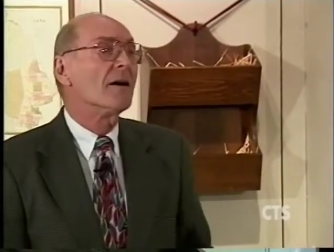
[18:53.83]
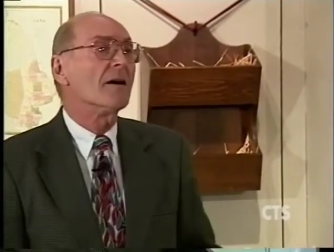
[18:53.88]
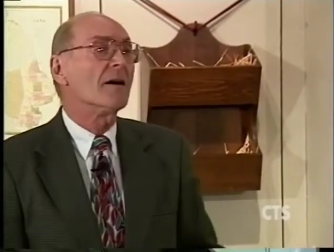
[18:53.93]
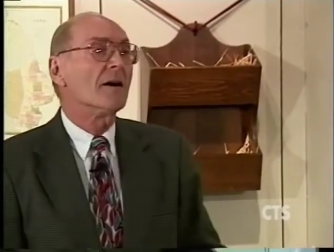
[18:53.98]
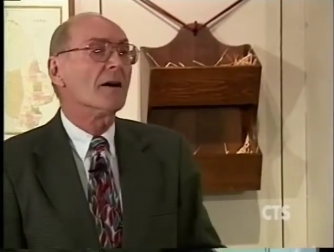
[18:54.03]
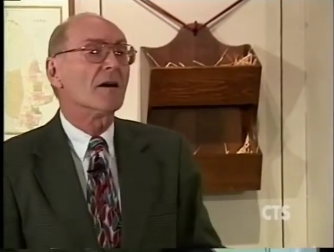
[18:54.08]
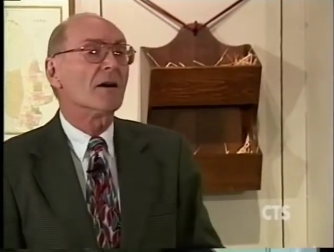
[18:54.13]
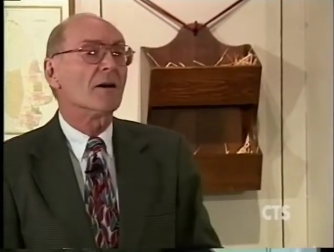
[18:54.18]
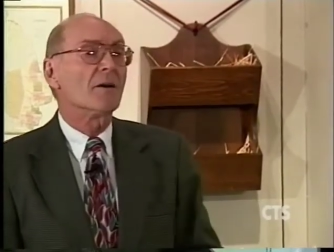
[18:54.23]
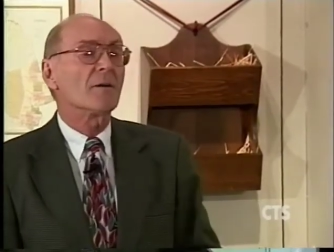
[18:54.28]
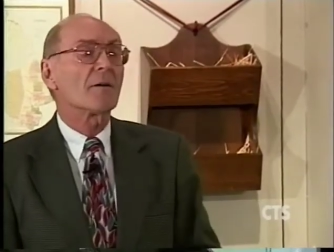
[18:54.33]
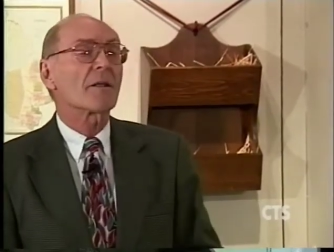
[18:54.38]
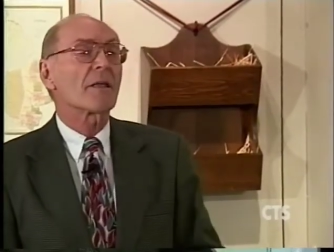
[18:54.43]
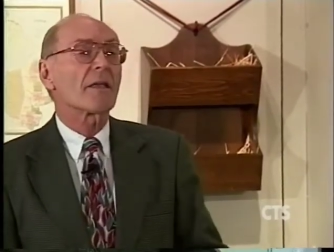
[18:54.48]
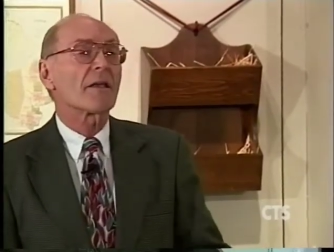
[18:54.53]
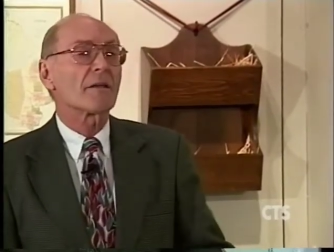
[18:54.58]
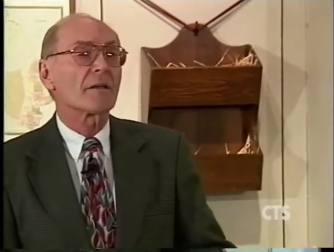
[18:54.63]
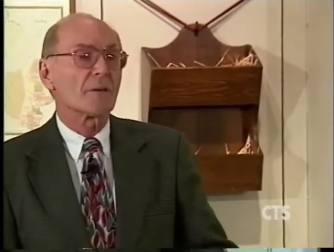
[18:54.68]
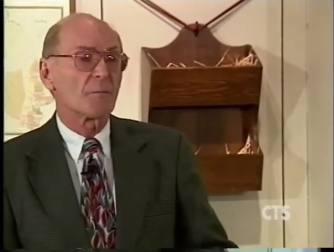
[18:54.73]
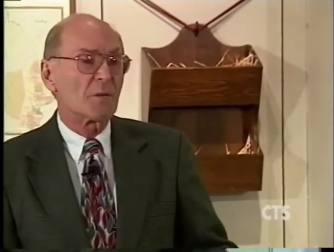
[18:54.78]
Uh,
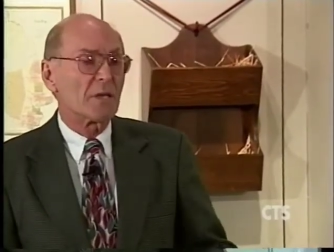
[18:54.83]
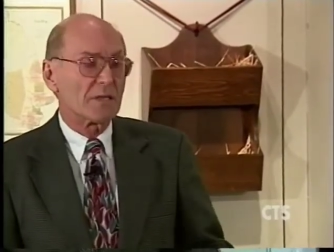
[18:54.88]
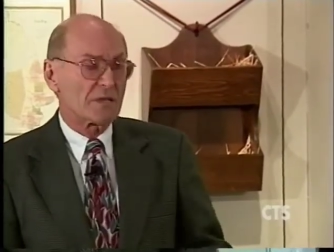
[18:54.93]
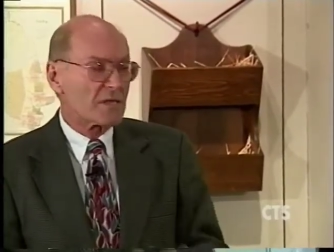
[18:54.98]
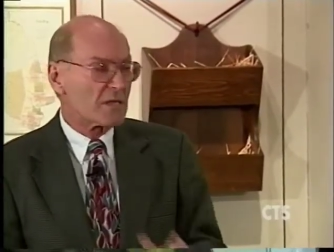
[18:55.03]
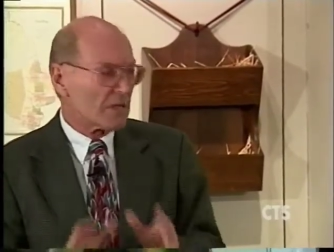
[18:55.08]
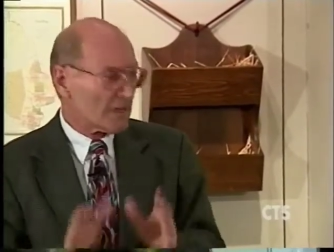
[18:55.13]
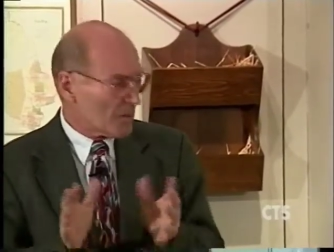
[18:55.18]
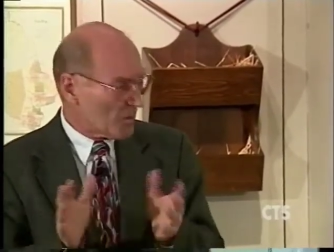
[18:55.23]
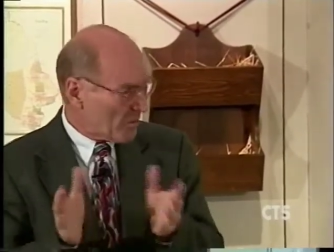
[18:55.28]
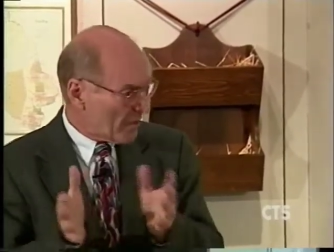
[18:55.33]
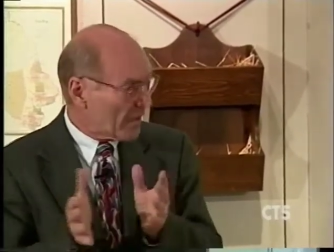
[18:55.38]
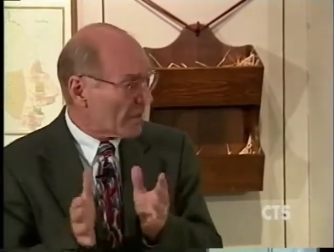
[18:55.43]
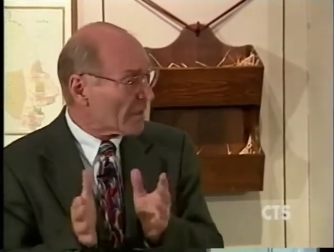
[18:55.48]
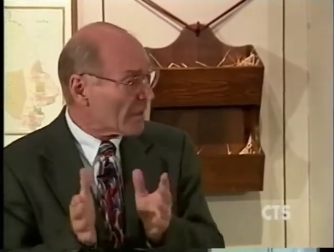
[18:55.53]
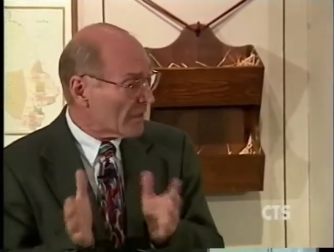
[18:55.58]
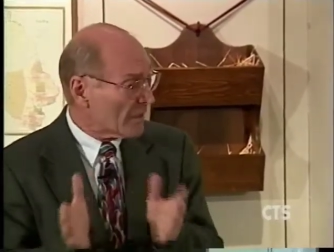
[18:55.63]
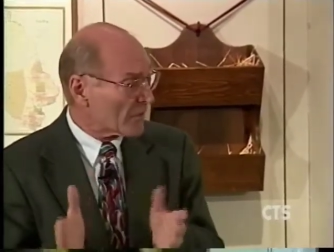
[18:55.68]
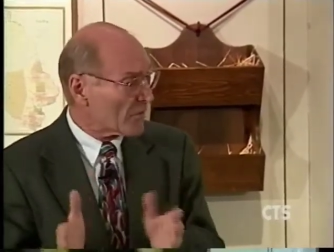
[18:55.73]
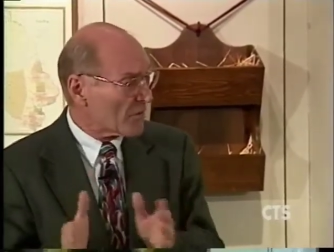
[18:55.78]
I mean, it's an
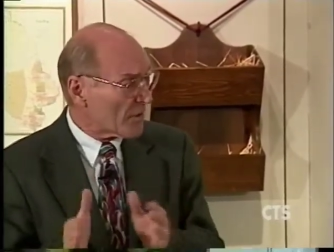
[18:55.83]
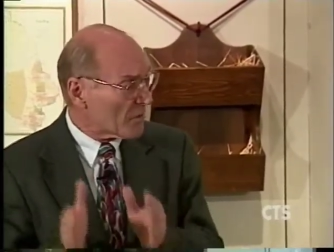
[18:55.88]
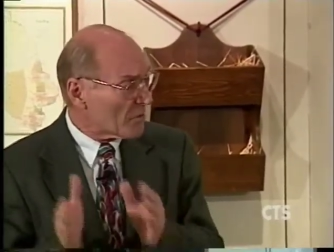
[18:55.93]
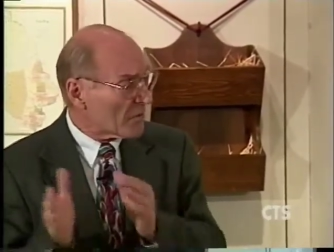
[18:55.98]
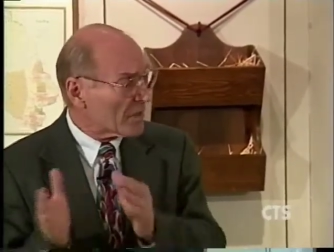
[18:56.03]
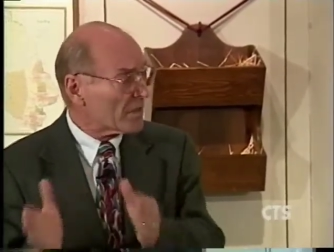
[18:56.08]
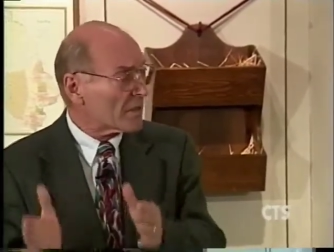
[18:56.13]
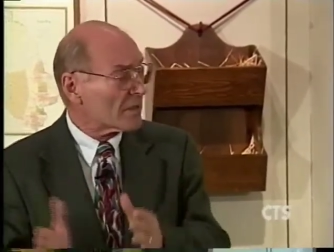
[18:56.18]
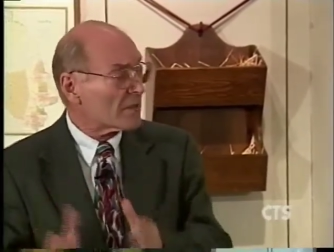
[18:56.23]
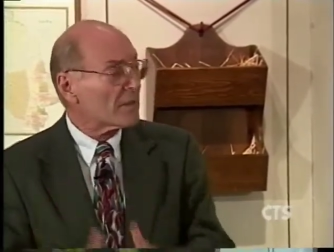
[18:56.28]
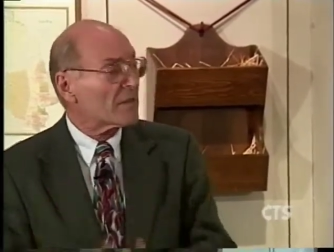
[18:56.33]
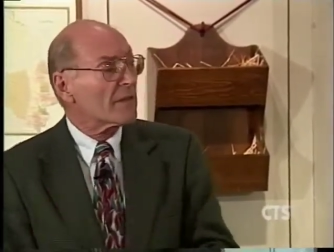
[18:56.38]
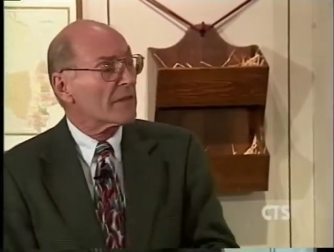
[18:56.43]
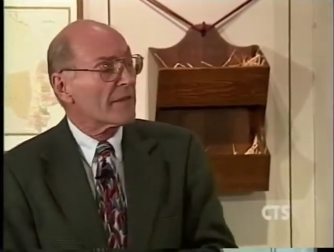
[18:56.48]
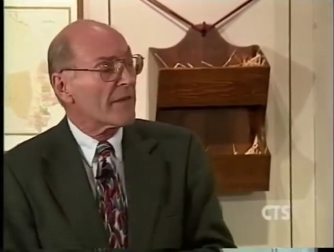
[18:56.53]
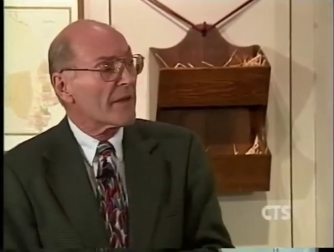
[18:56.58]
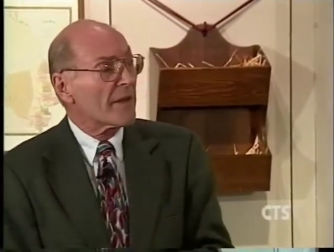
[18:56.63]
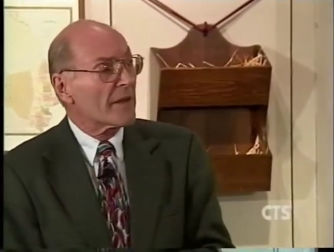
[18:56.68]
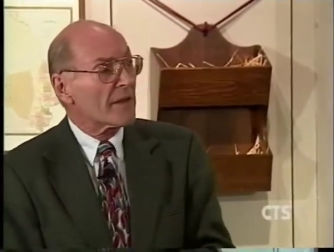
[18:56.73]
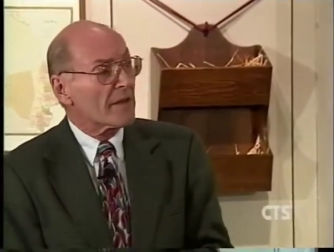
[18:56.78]
independent country, but in,
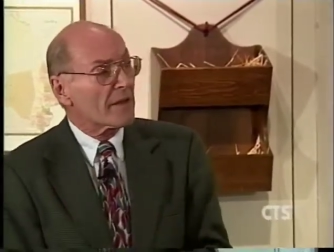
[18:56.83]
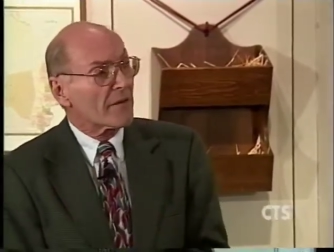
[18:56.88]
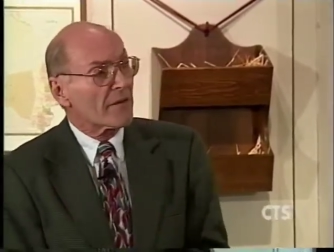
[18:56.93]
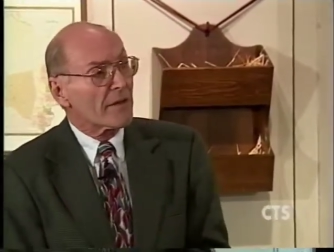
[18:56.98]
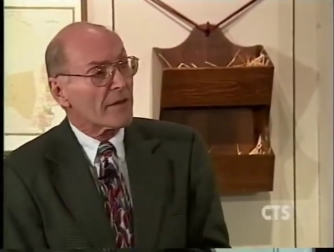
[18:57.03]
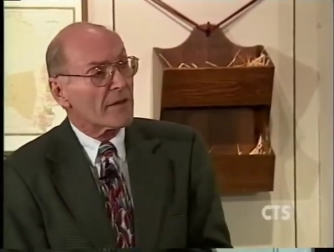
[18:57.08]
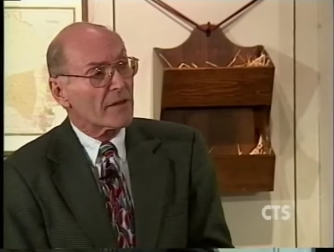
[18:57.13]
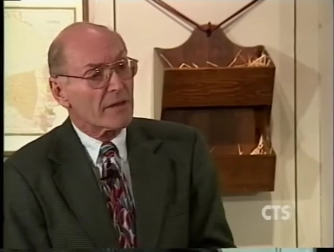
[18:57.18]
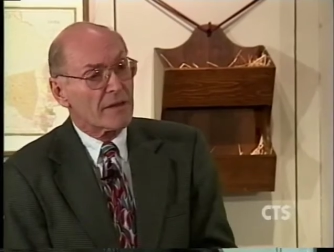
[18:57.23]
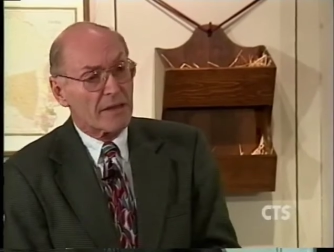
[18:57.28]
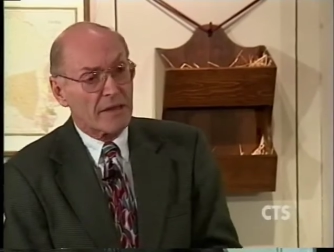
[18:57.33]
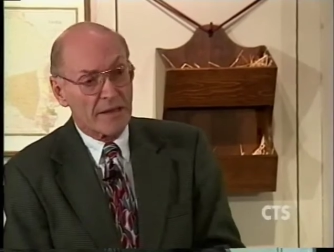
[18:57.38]
in that area.